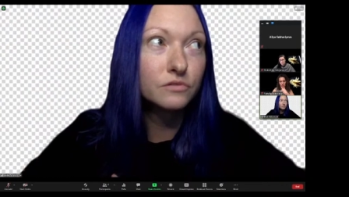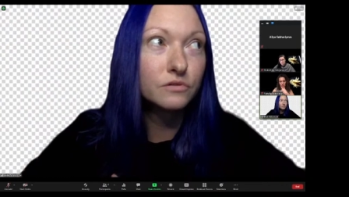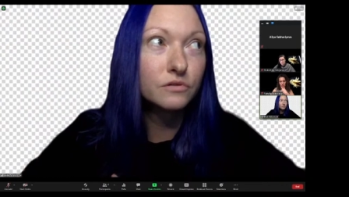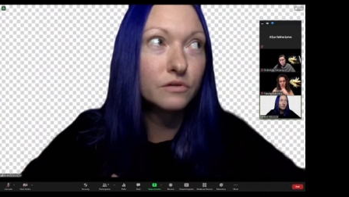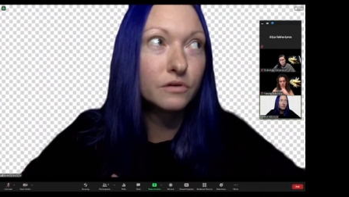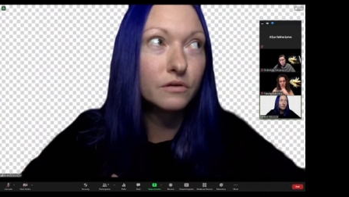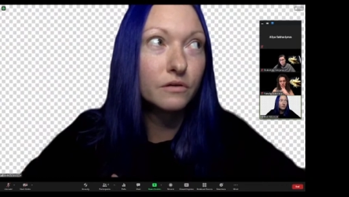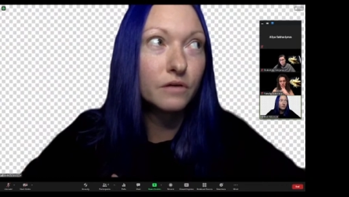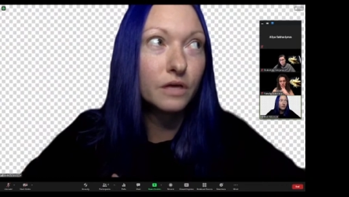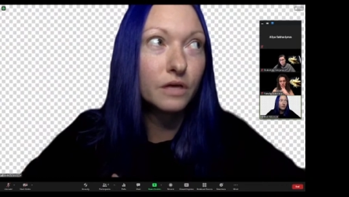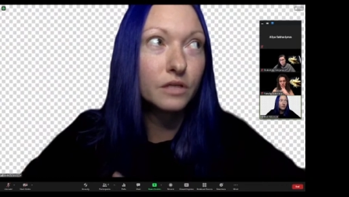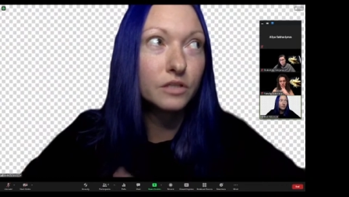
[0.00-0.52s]

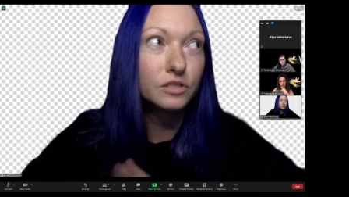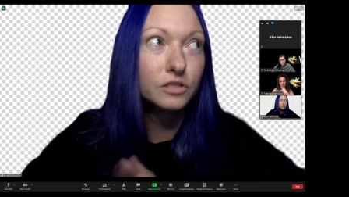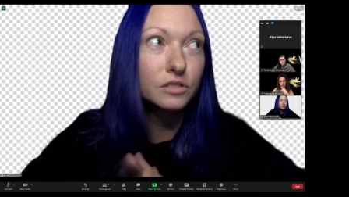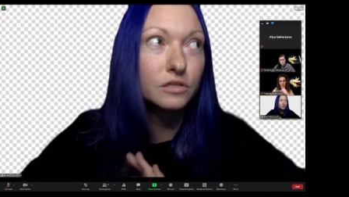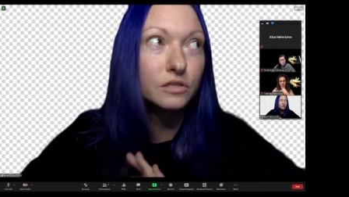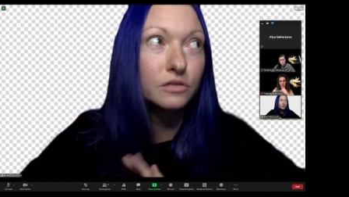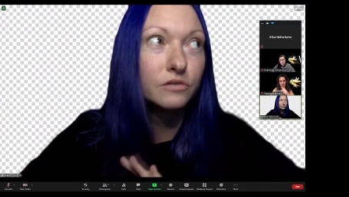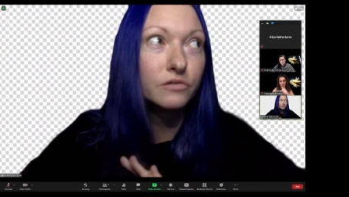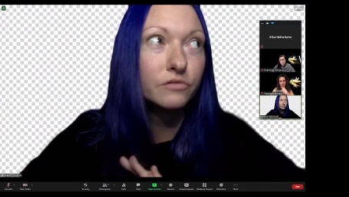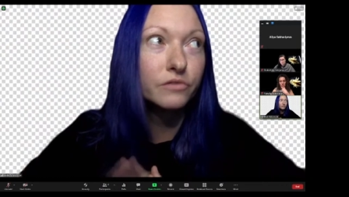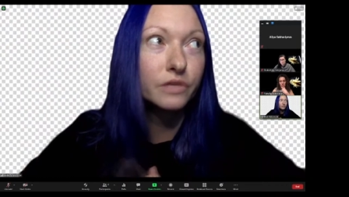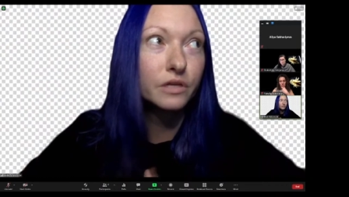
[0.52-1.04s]
actually
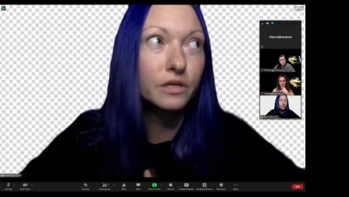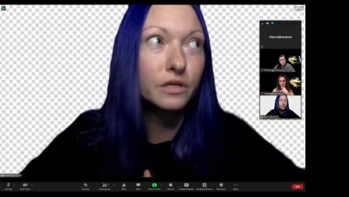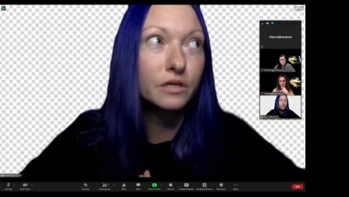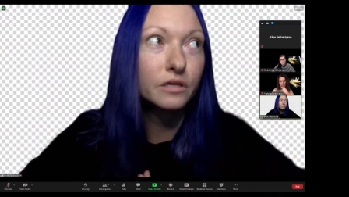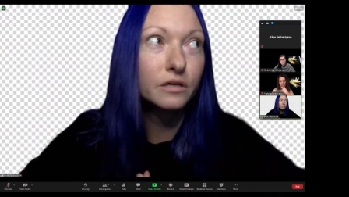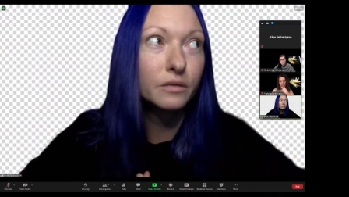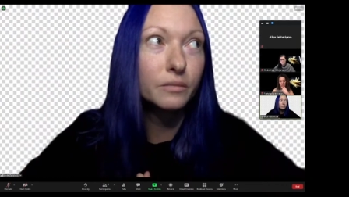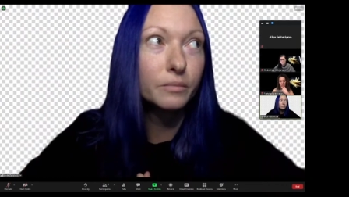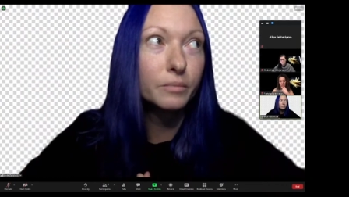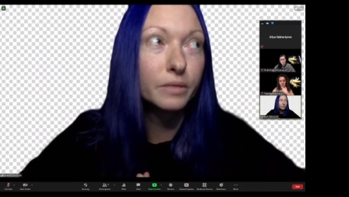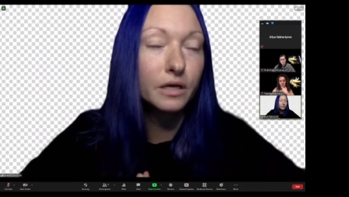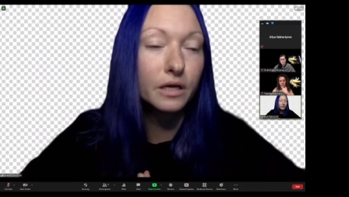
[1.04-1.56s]
really
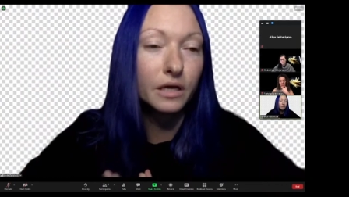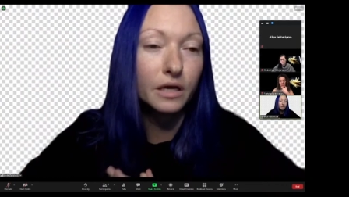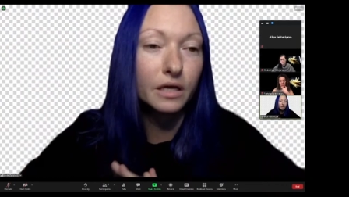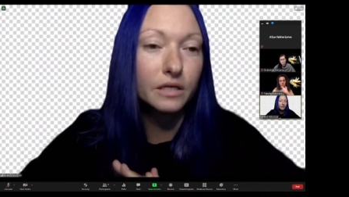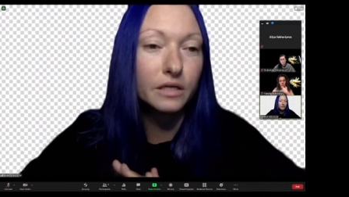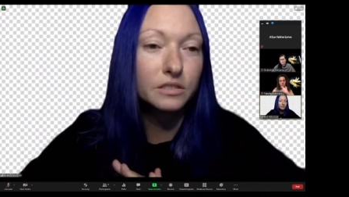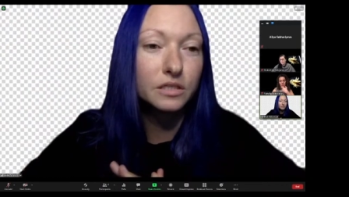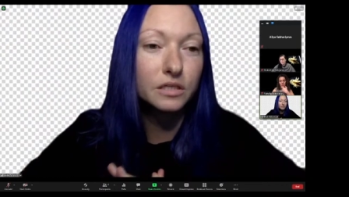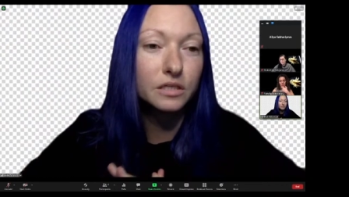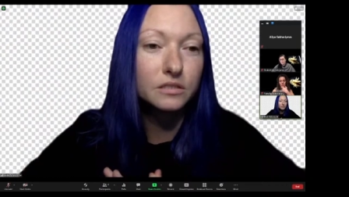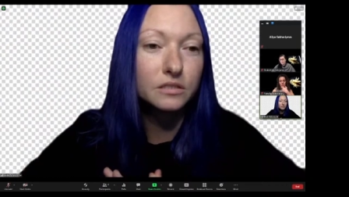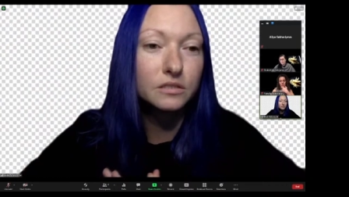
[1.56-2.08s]

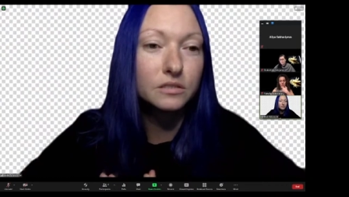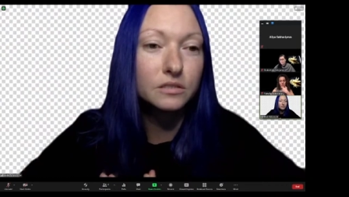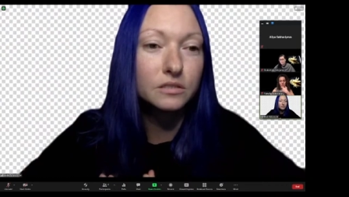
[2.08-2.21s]
complicated,